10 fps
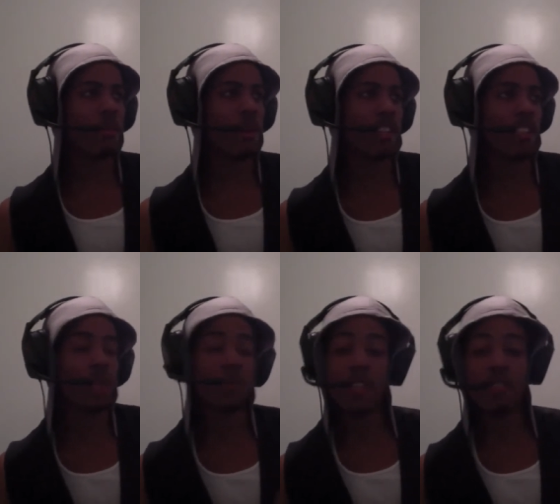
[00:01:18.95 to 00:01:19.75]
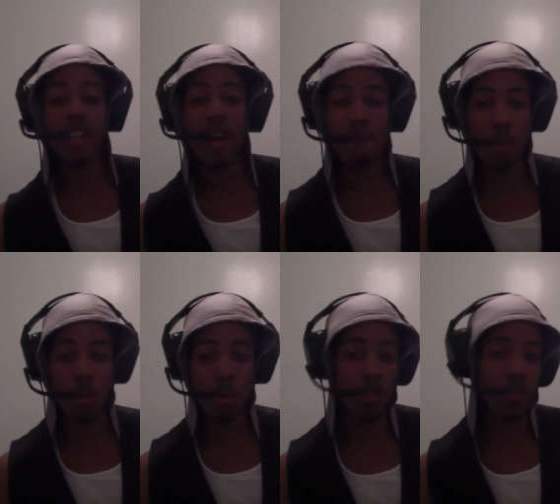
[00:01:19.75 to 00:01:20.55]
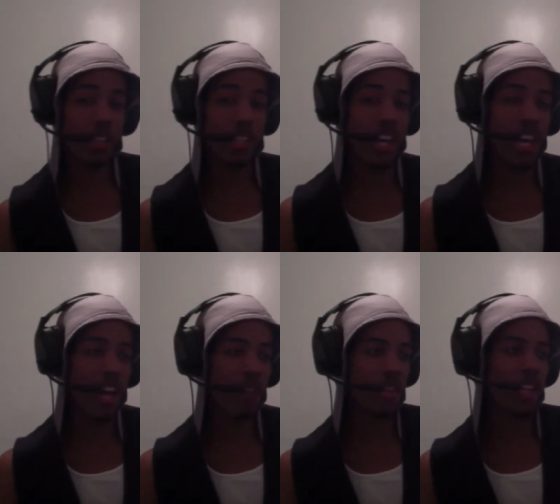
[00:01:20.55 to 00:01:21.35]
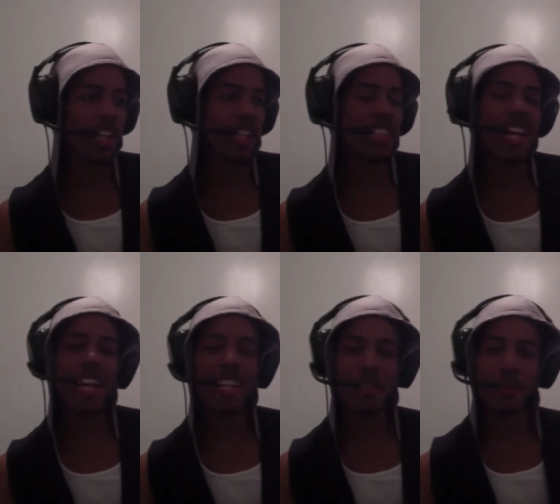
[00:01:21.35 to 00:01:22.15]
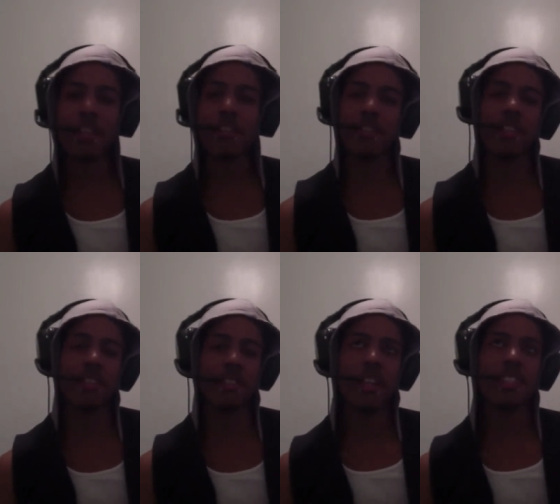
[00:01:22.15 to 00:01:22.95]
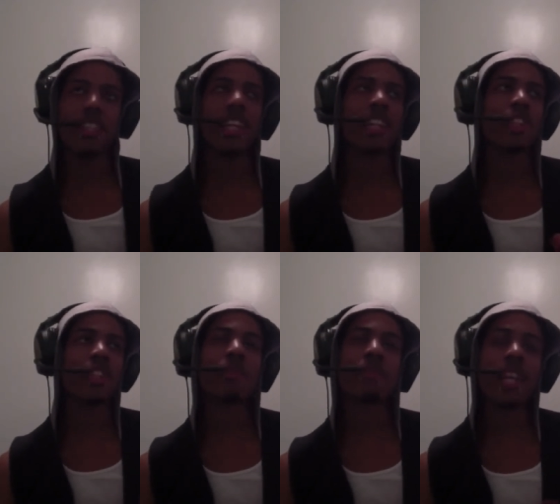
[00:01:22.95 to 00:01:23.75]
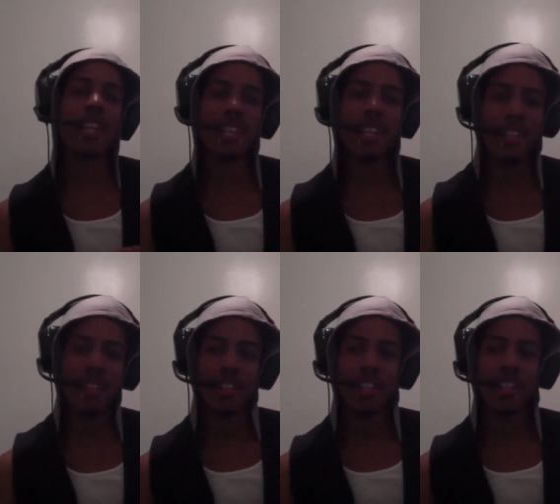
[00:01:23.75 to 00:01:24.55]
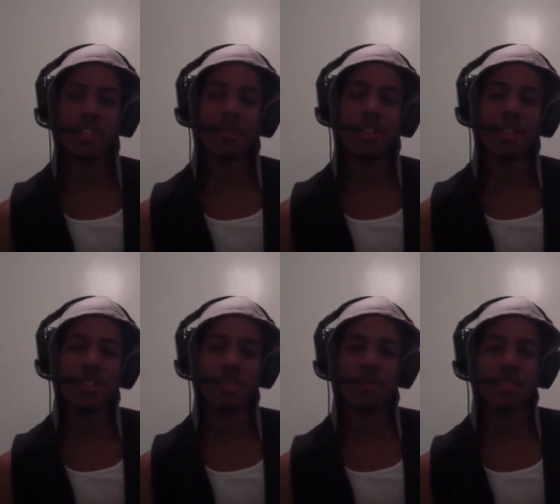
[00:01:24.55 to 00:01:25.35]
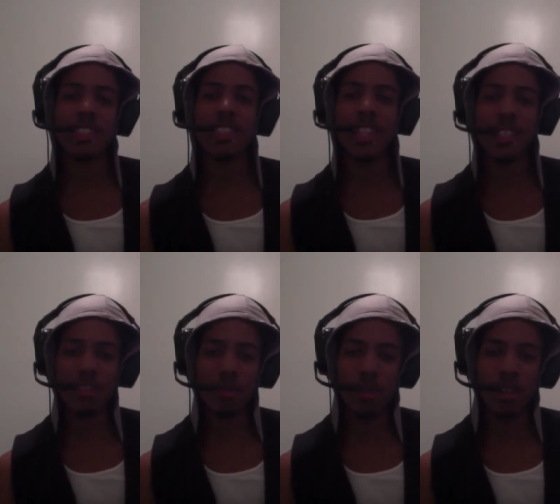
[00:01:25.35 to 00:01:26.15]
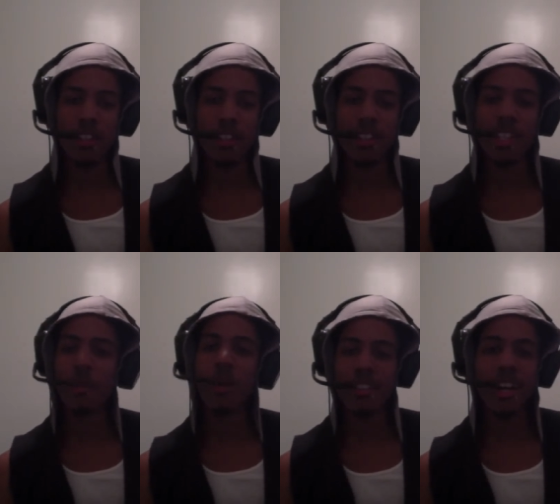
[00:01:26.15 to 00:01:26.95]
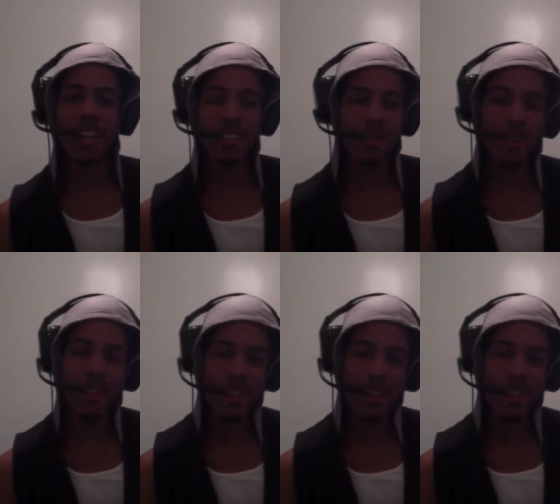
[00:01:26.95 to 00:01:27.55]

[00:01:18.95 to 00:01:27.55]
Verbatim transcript: amount of subs, if not more than what they have, it's kind of like a spit in the face. It's like a cheap technique that you can do just to get somewhere. It's like, why? Honestly, why?